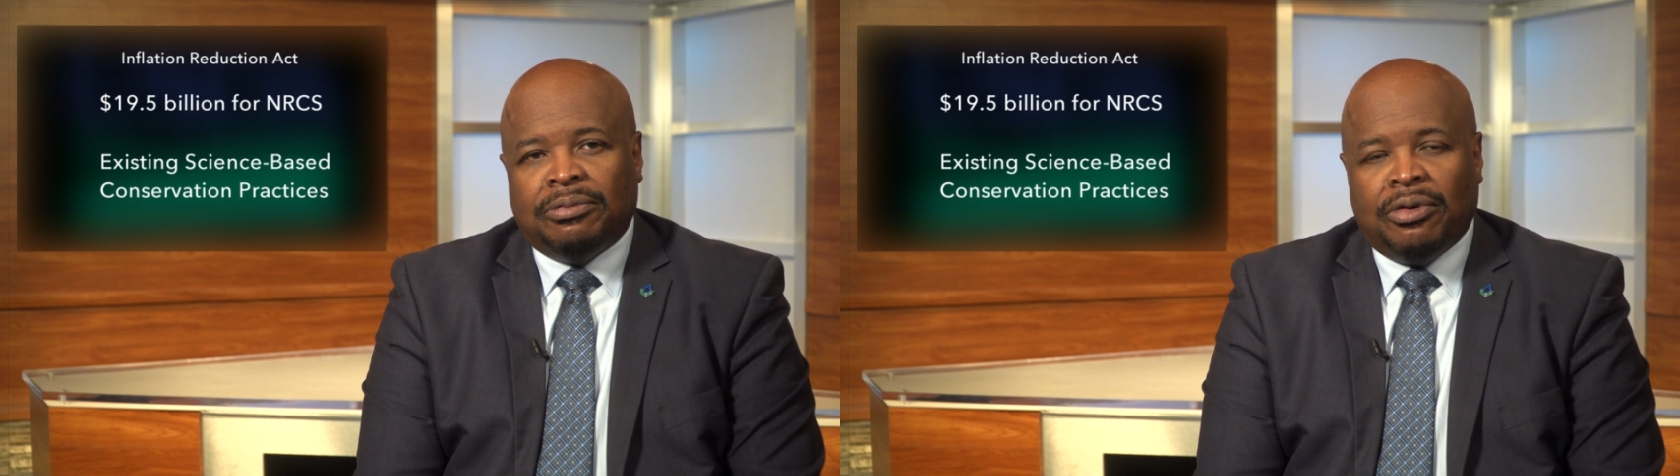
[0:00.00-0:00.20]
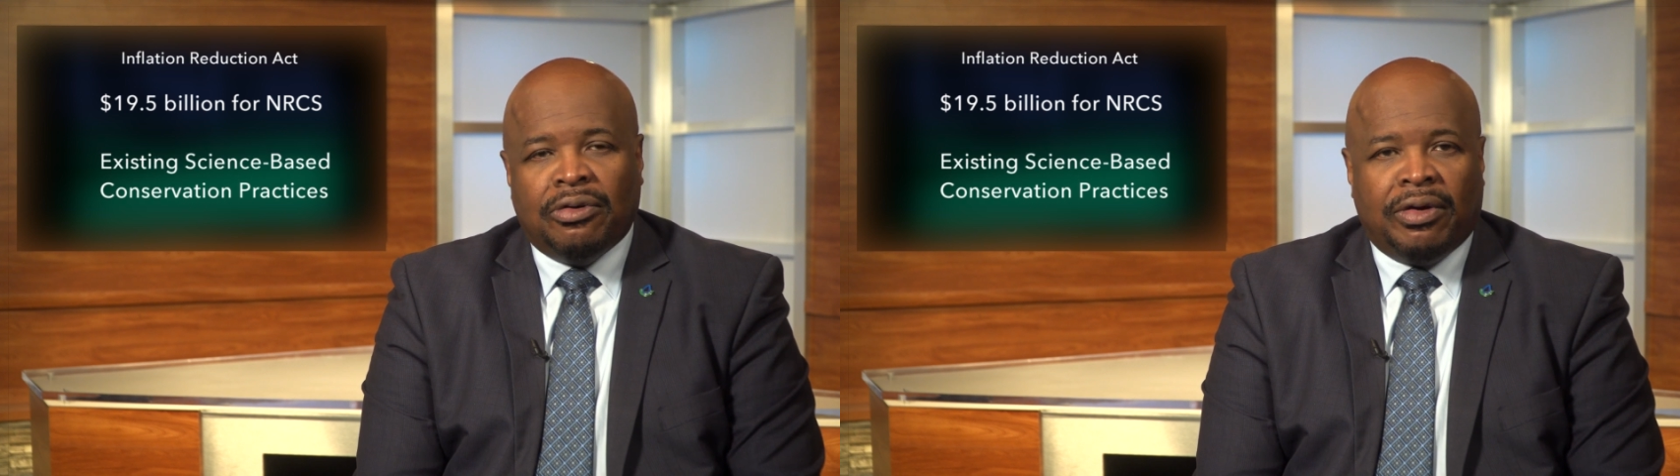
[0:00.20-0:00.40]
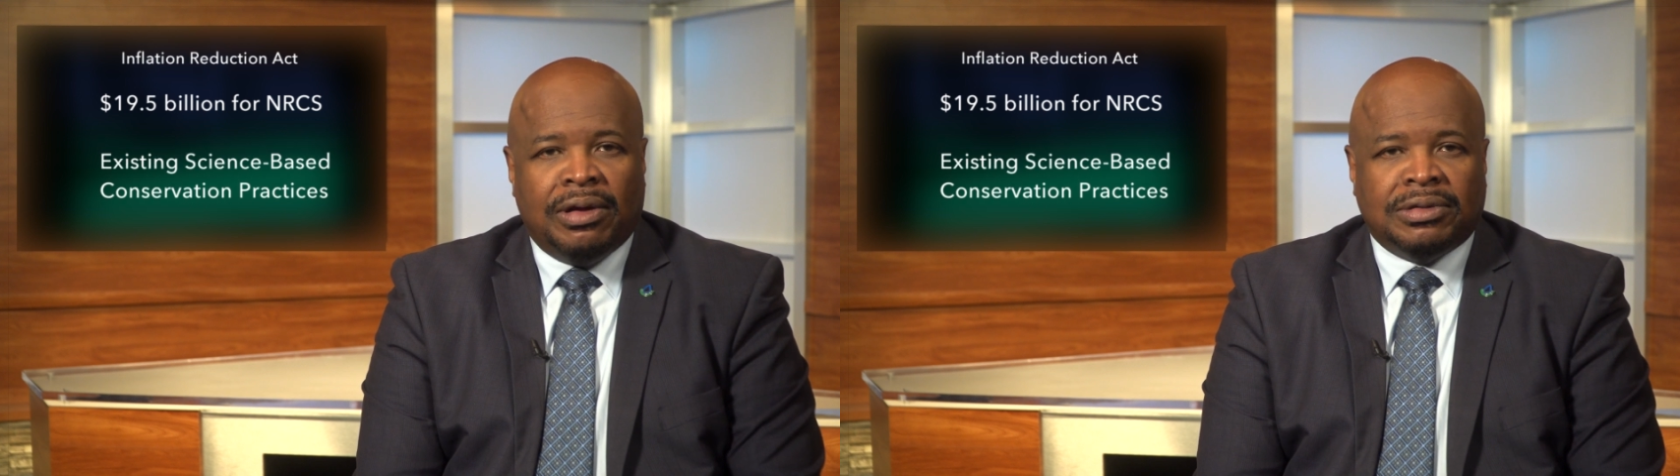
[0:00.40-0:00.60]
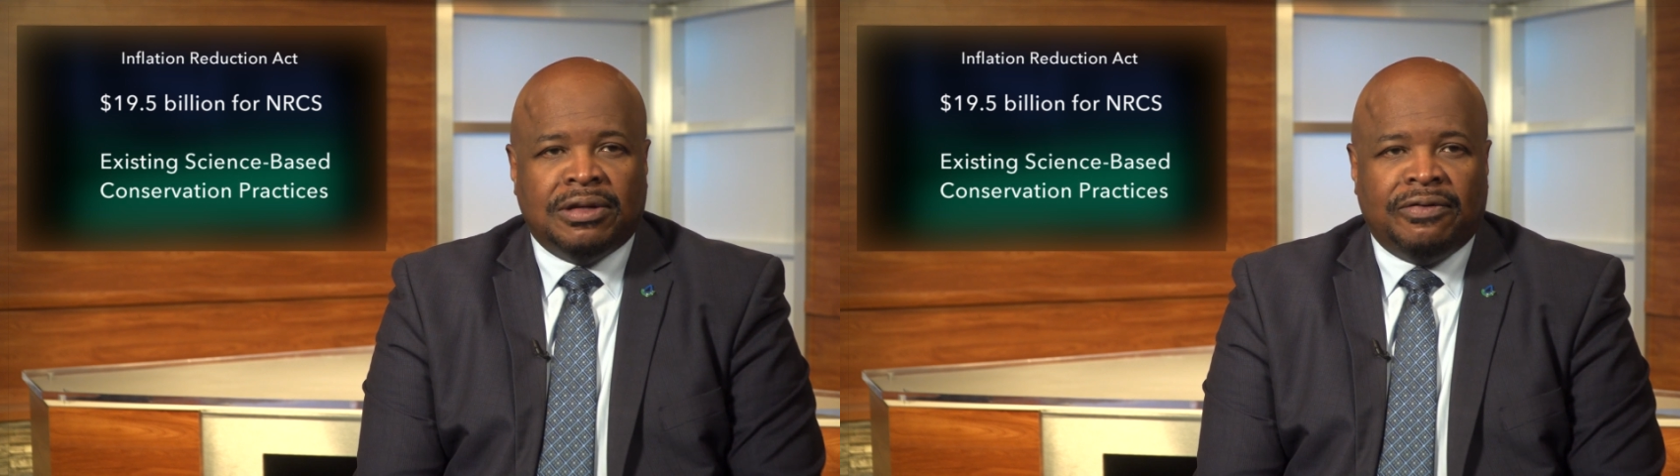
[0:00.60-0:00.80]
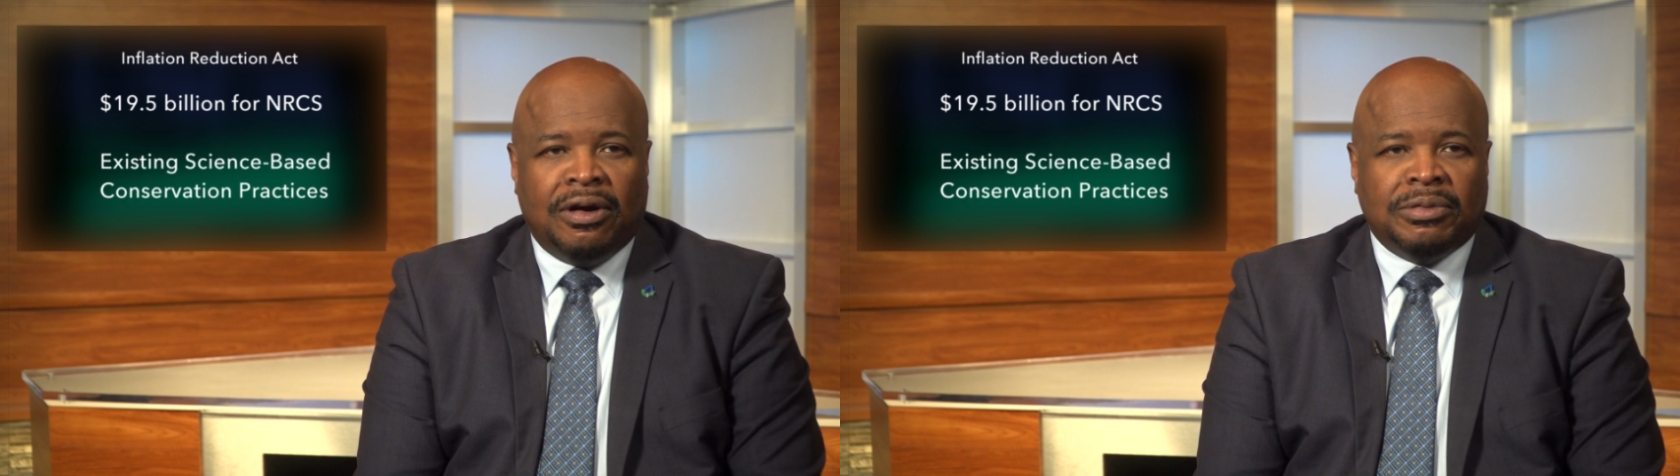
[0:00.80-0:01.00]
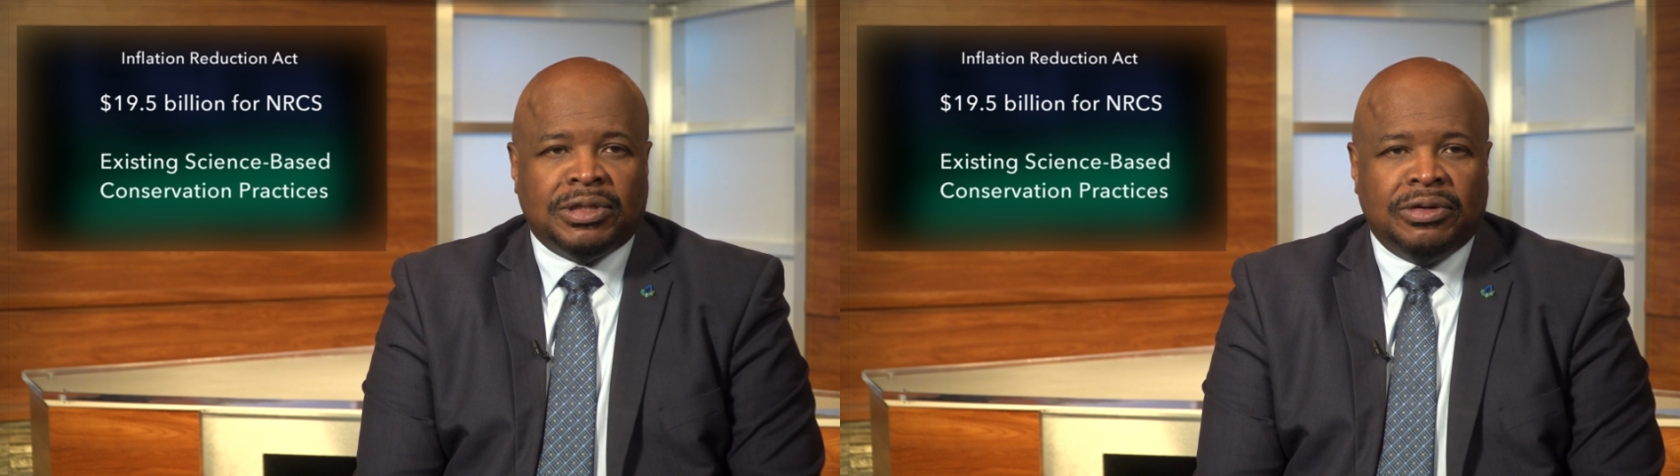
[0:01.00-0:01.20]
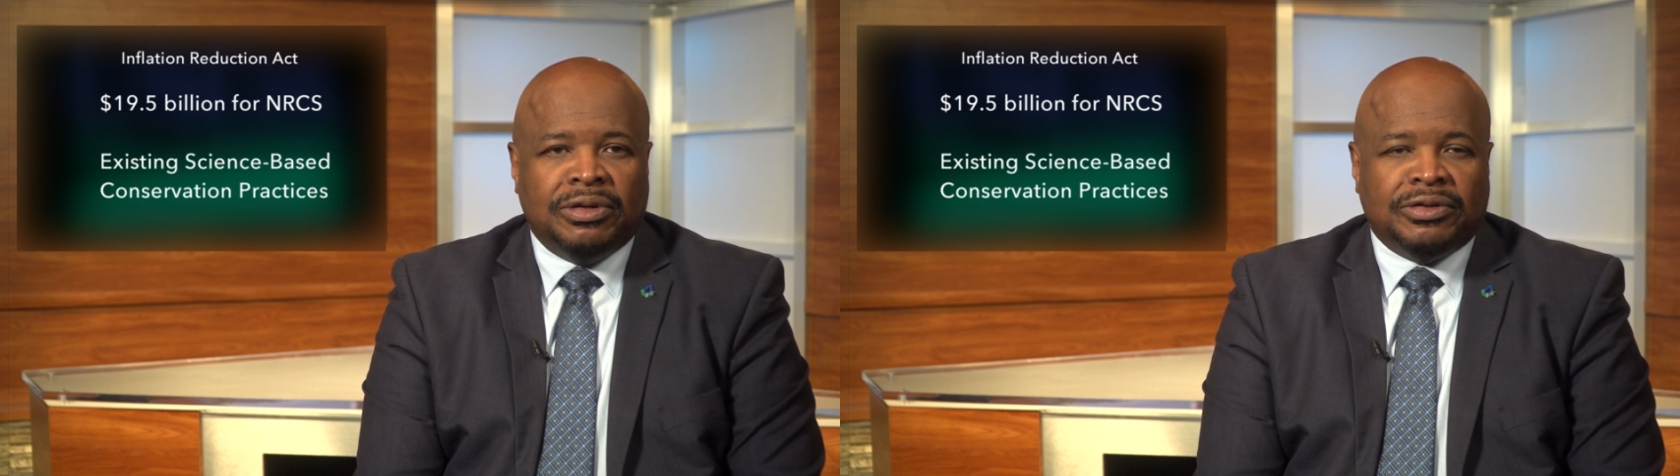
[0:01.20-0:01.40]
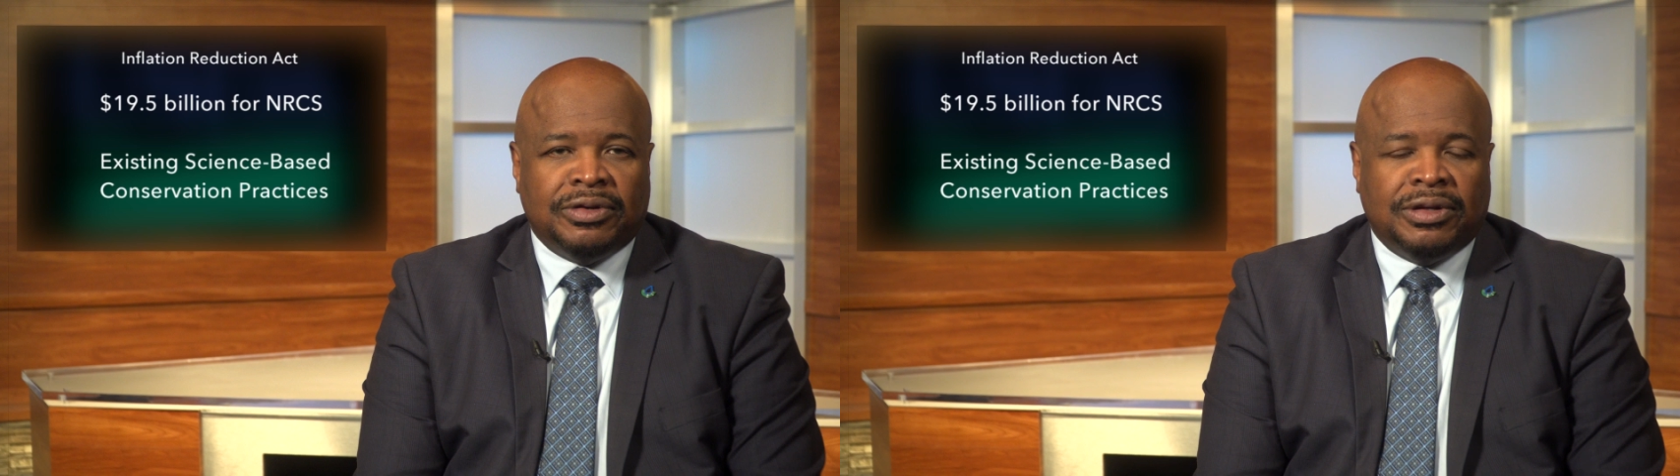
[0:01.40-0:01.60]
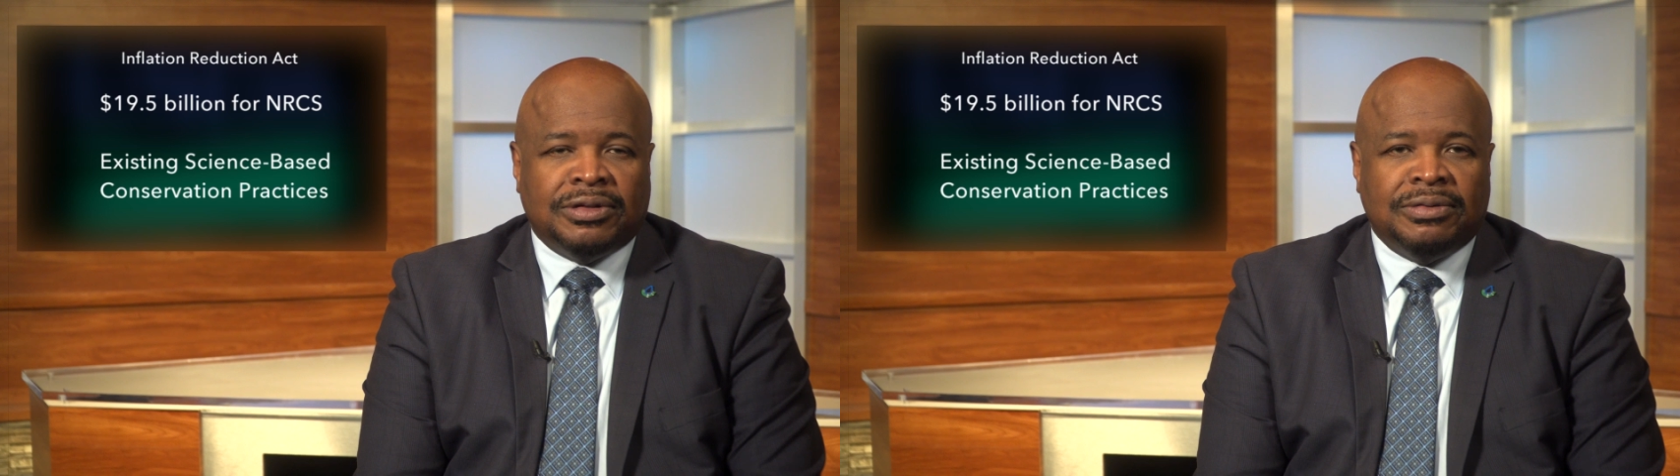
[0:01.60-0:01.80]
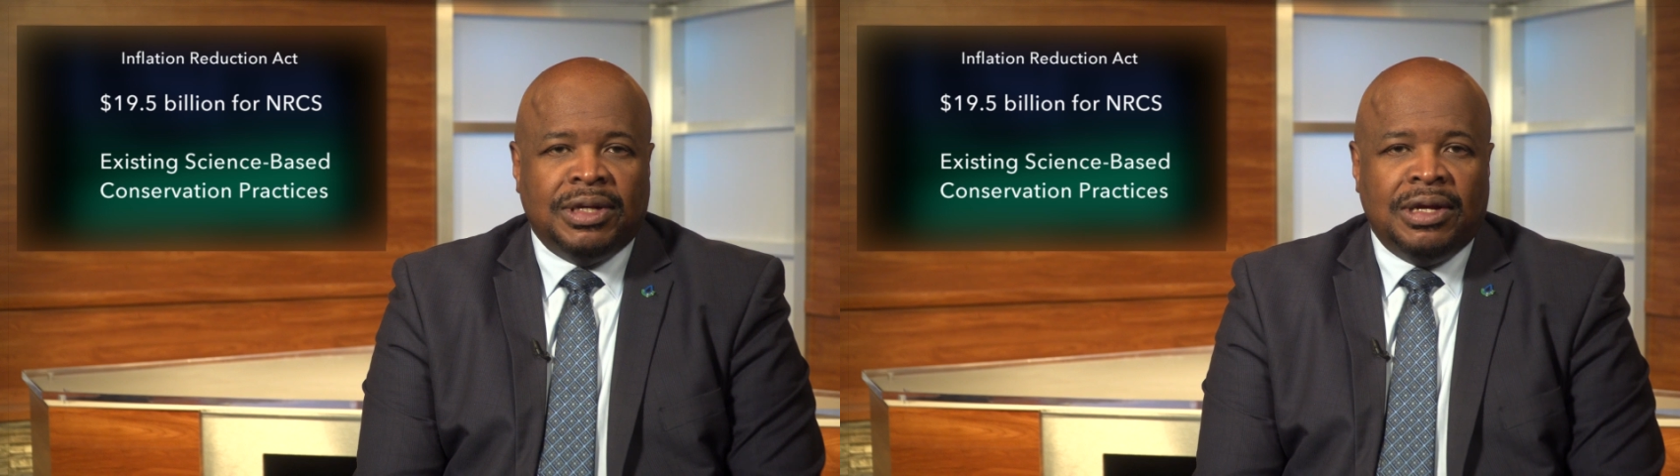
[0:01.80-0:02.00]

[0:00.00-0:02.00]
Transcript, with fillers: programs that farmers know and trust